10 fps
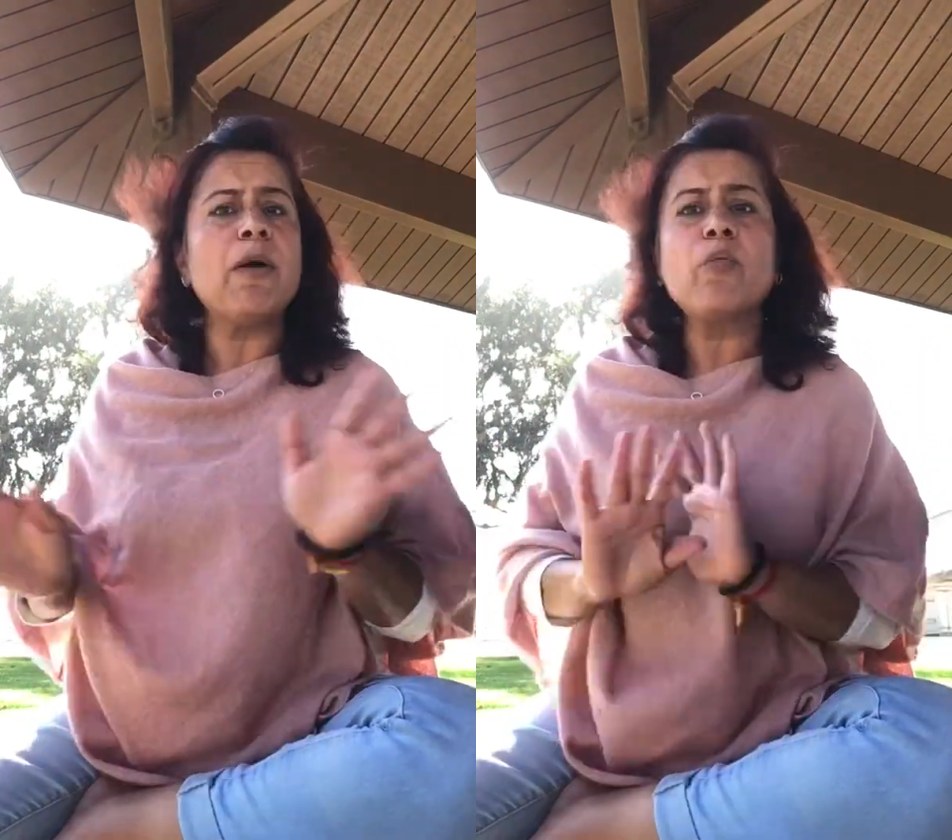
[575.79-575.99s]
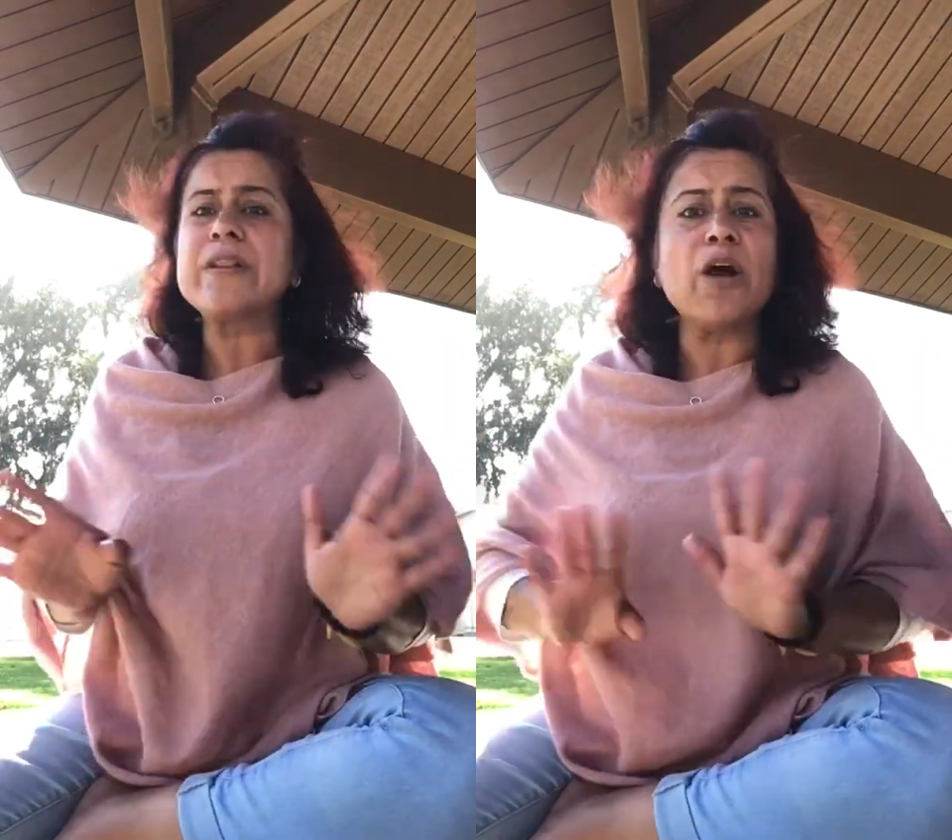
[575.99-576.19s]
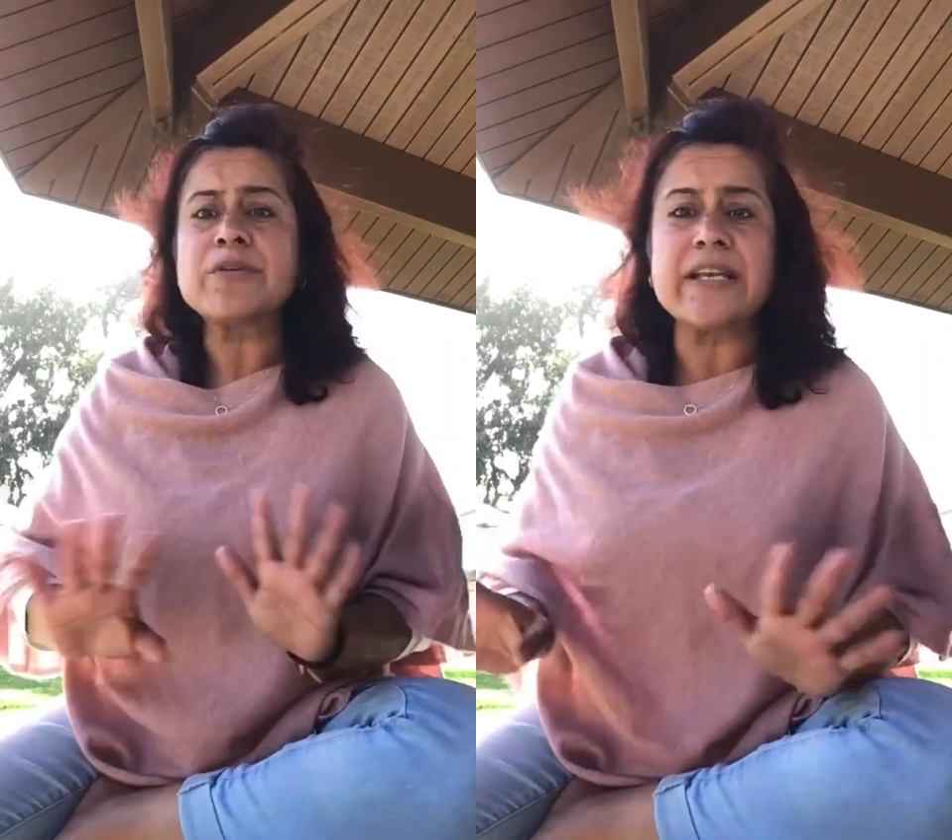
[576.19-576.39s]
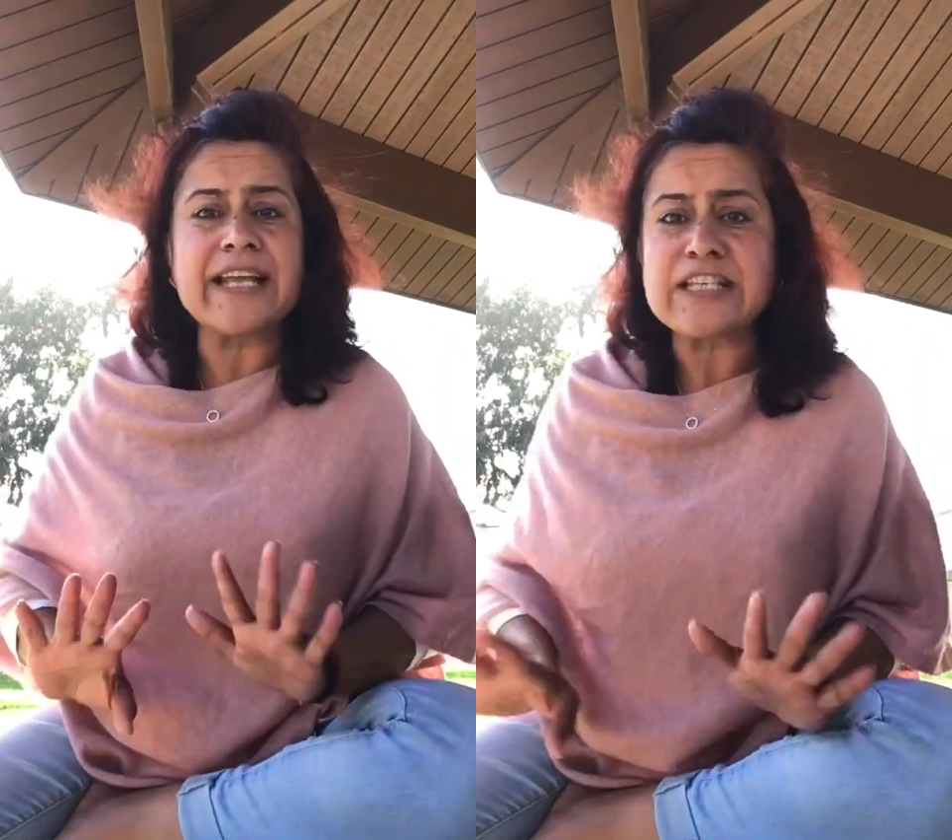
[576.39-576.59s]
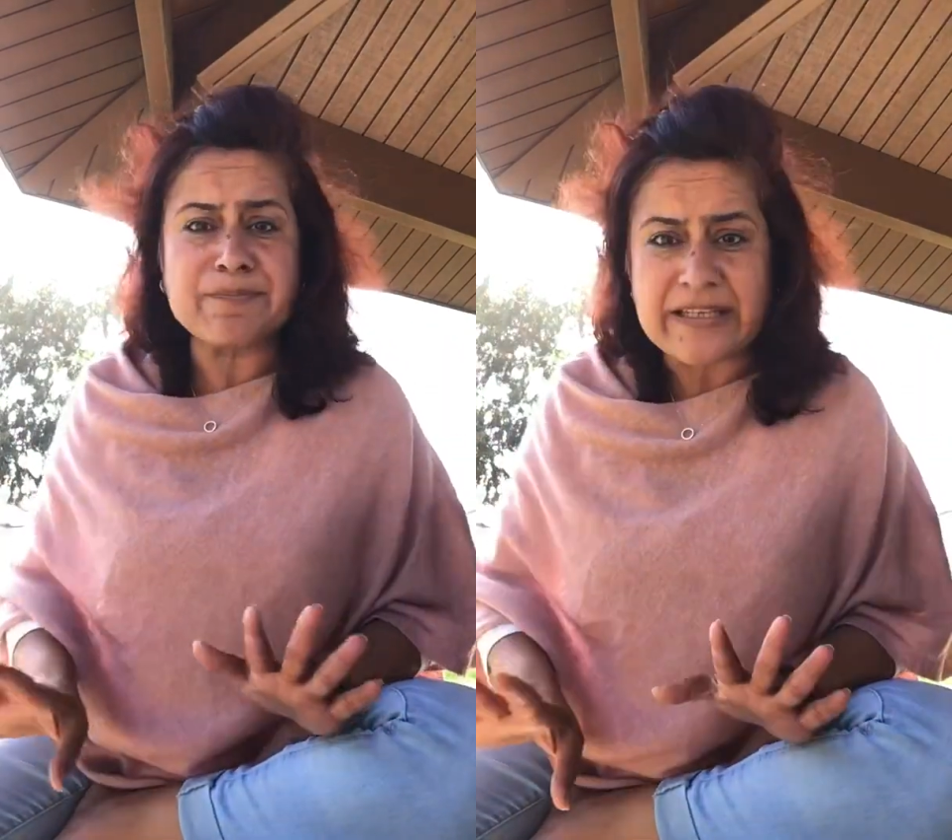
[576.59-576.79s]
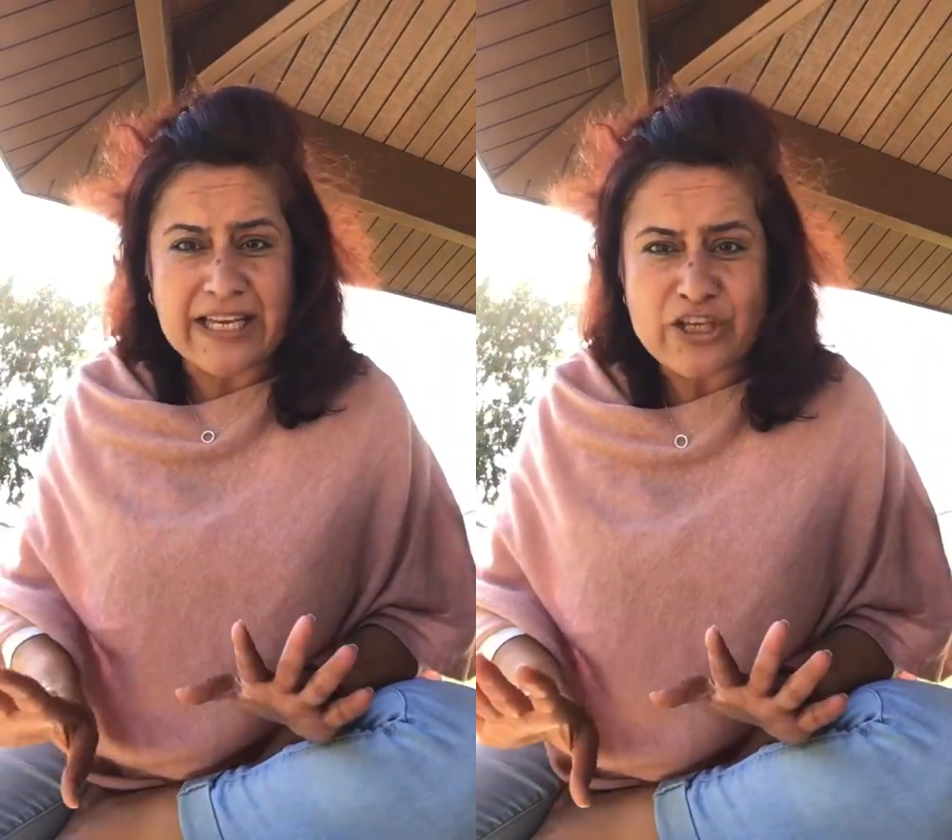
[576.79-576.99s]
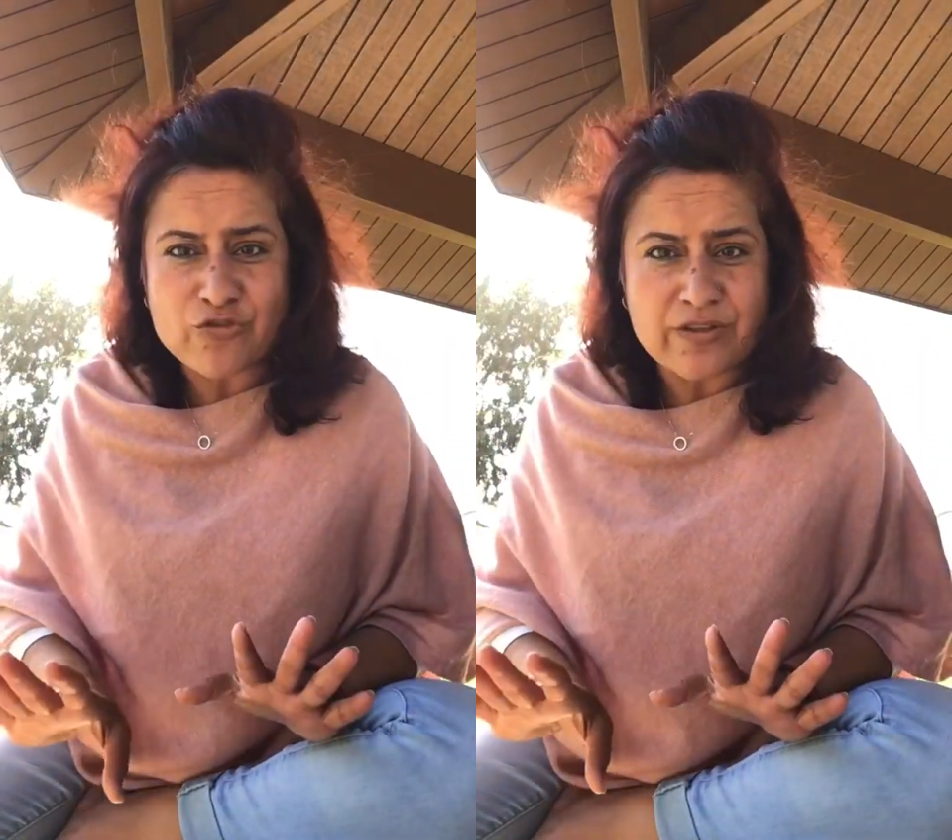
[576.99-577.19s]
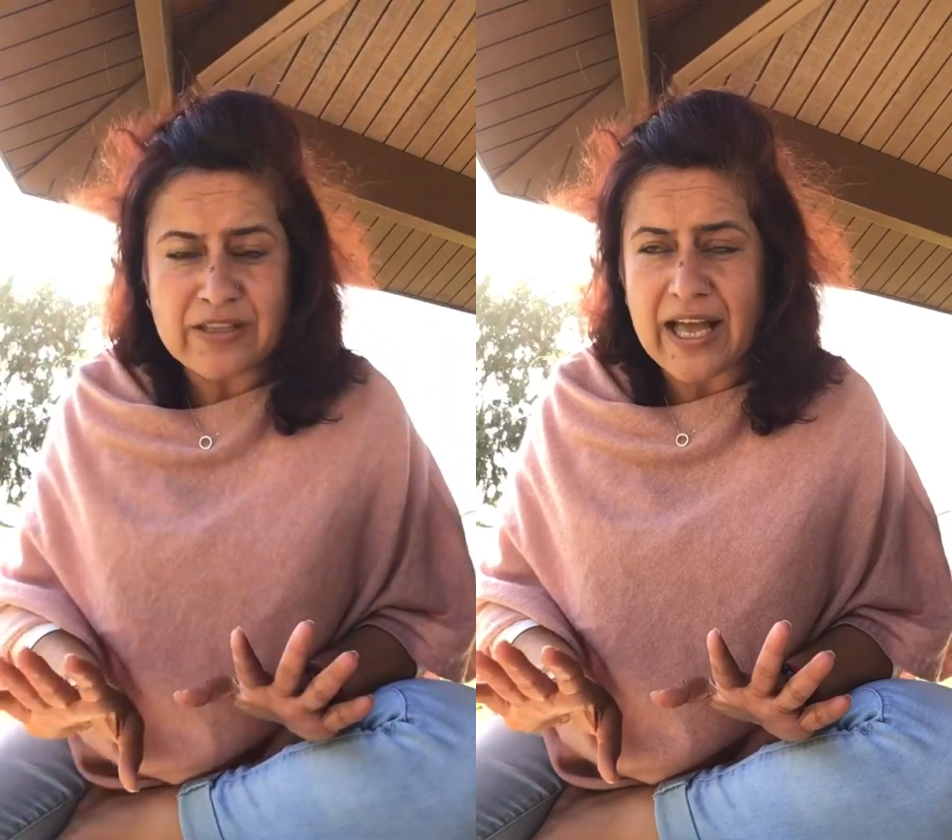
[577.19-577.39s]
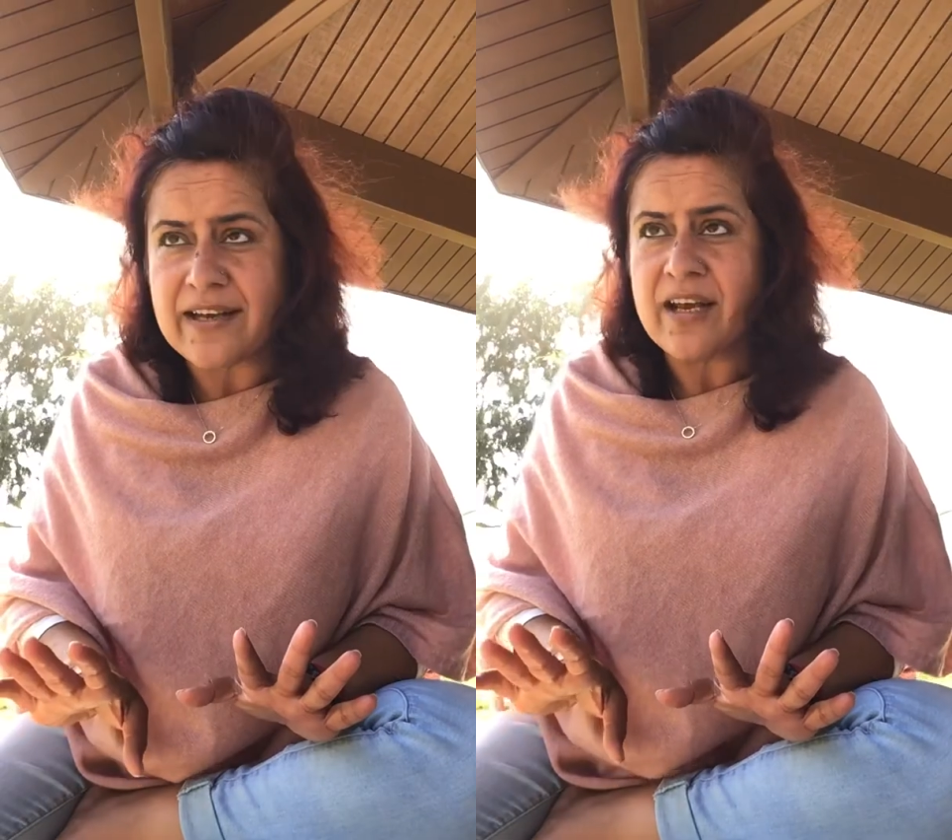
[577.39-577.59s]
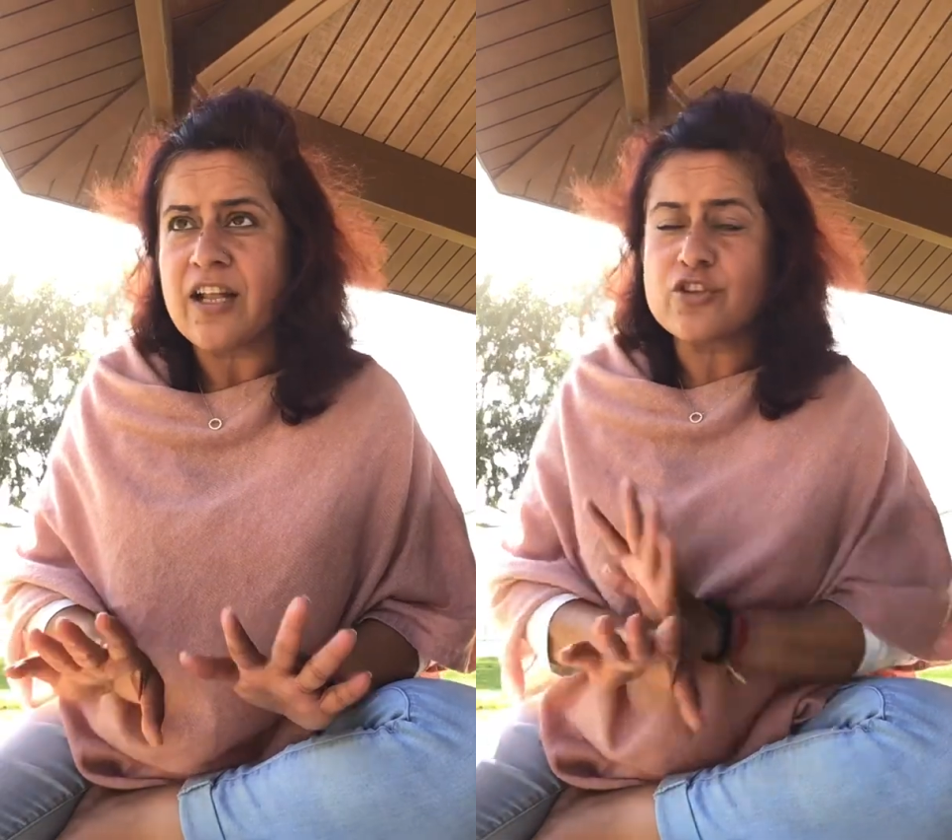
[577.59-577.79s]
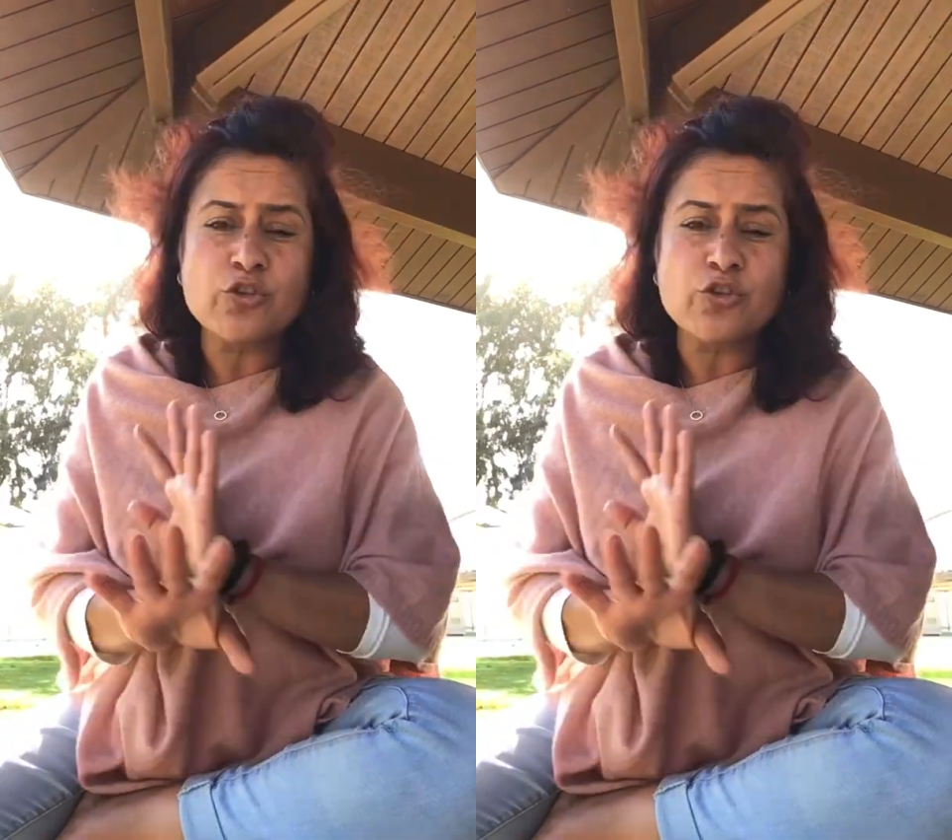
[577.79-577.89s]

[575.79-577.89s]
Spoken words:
but without an expectation that